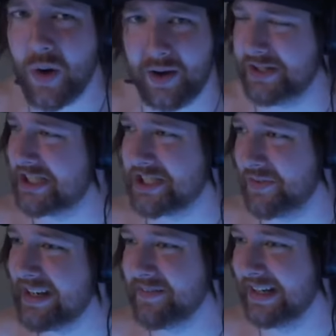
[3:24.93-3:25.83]
I was
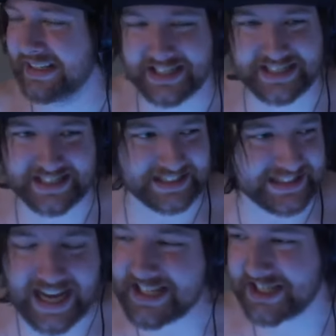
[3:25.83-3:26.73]
streaming. Just
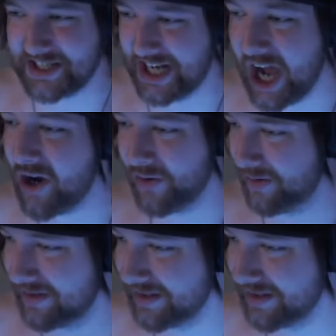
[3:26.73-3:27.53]
yes or worse. no. That's